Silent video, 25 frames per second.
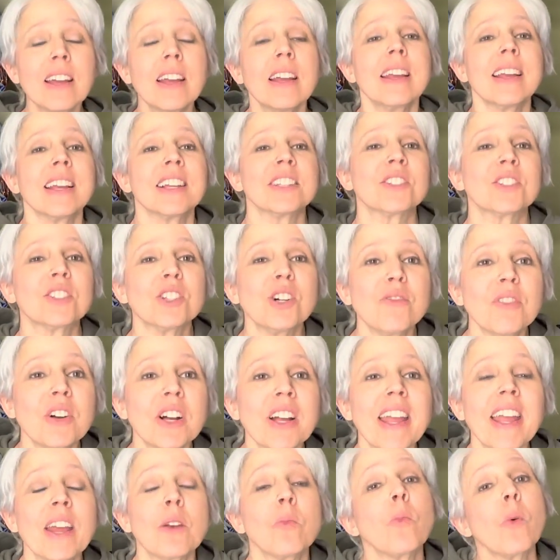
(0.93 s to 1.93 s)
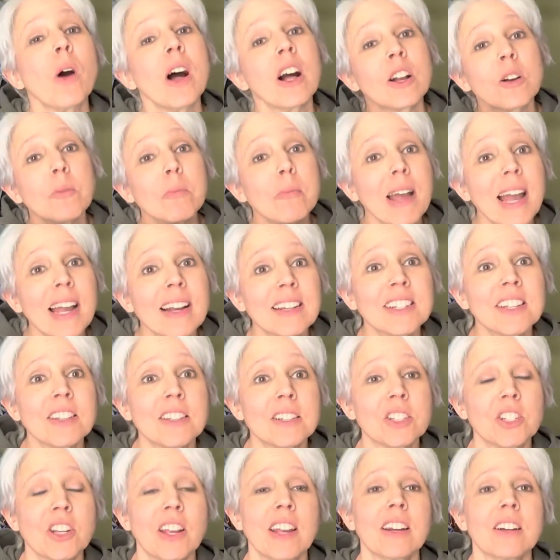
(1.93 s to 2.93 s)
It's Silva and welcome back to the
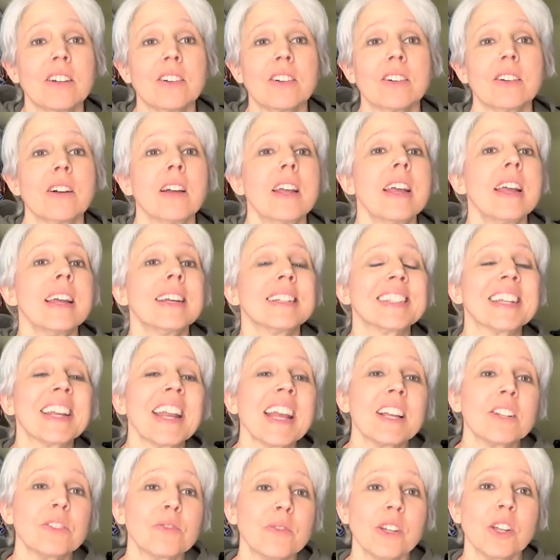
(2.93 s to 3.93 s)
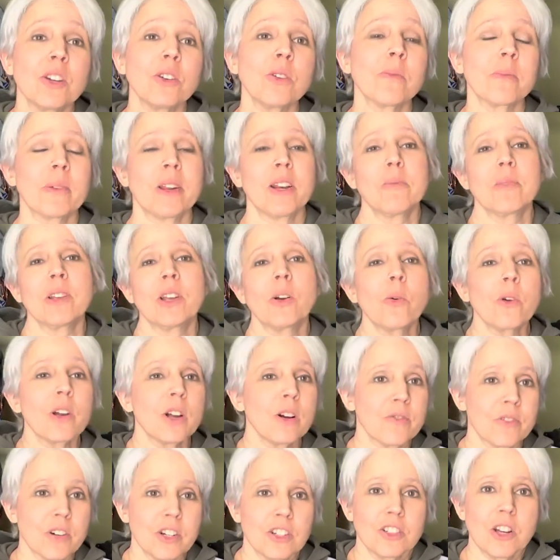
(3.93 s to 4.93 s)
channel. Today's video I'm going to be going
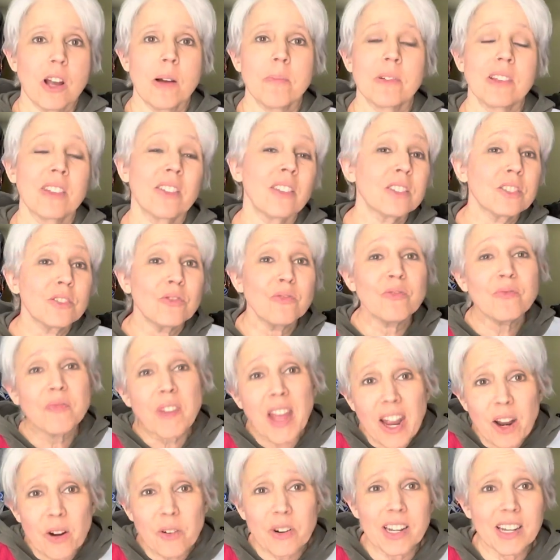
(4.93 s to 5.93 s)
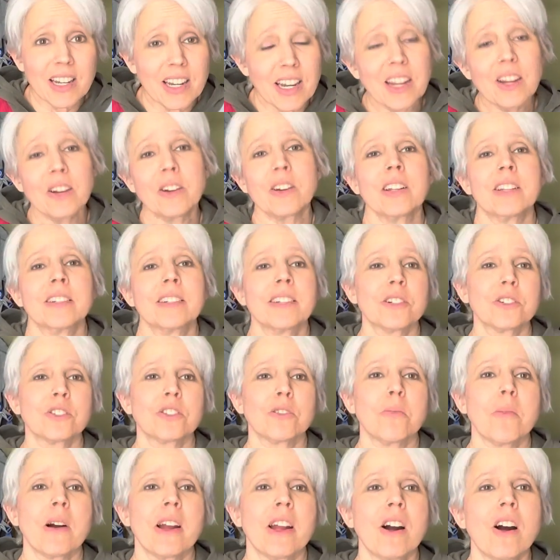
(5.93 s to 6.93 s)
over a topic that's very near and dear
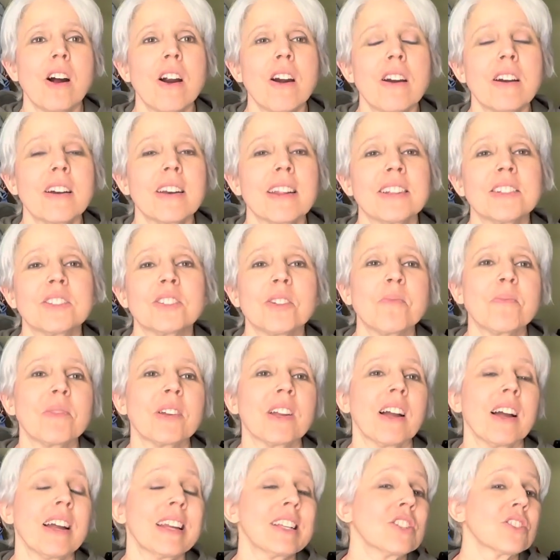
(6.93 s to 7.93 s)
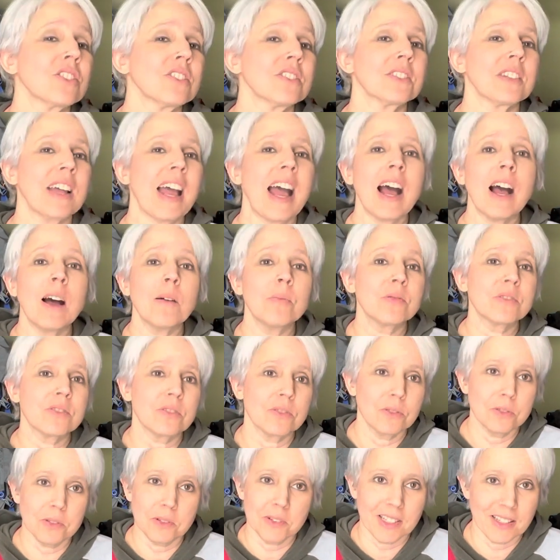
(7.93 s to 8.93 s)
to my heart and something I just
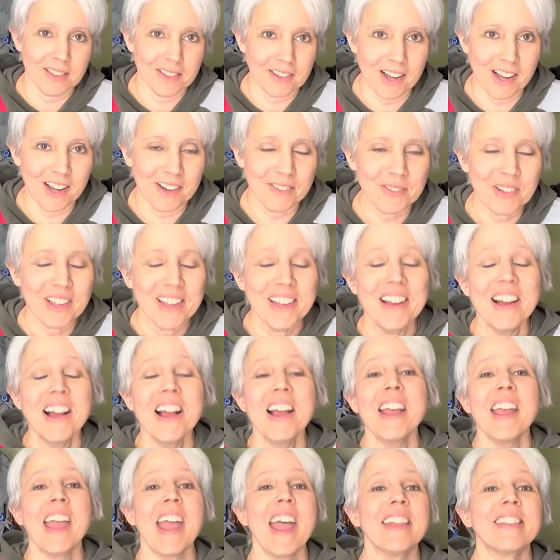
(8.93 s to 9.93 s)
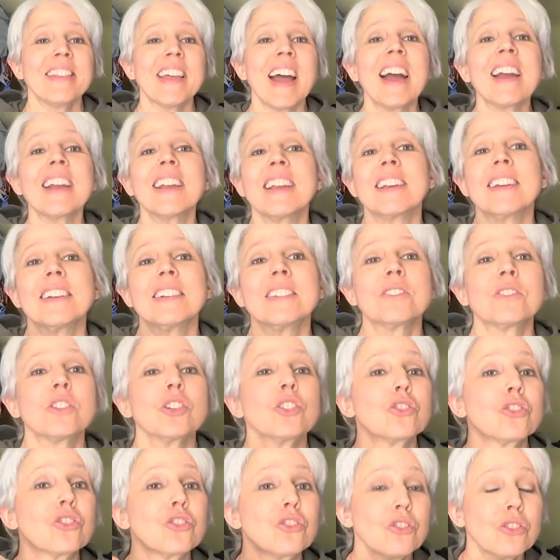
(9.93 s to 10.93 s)
absolutely love, and that is,
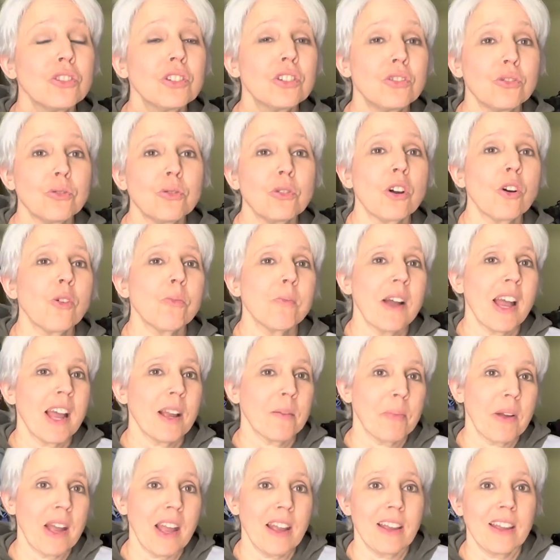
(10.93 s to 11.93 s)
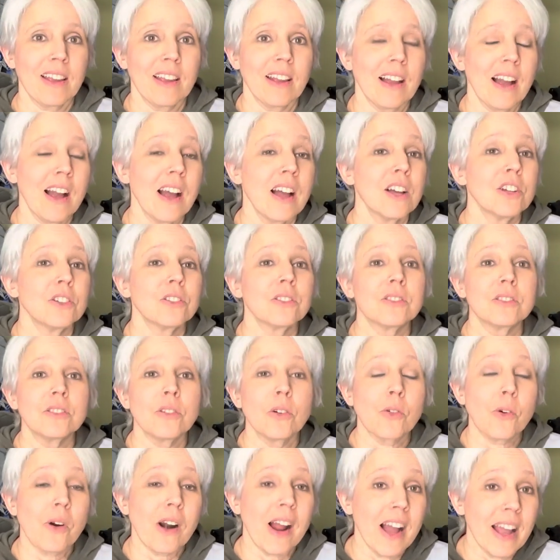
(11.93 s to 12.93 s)
should you go backpacking
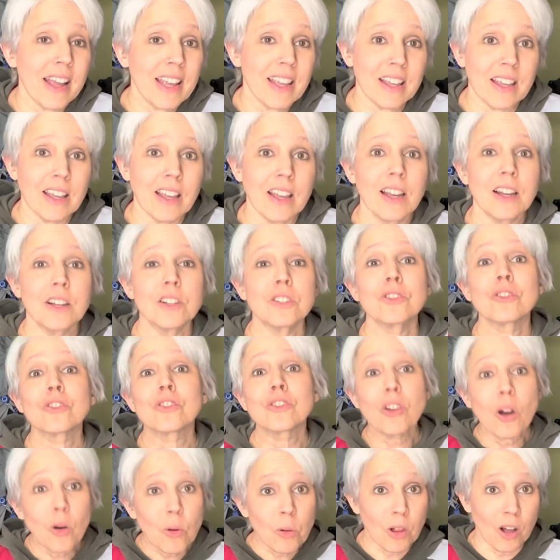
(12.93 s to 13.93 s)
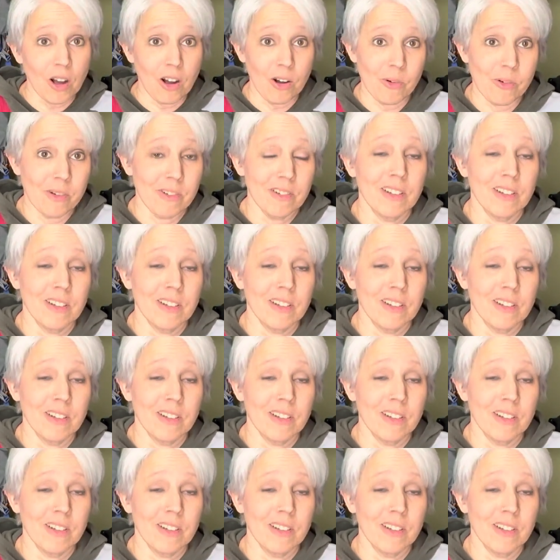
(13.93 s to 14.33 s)
or hiking solo?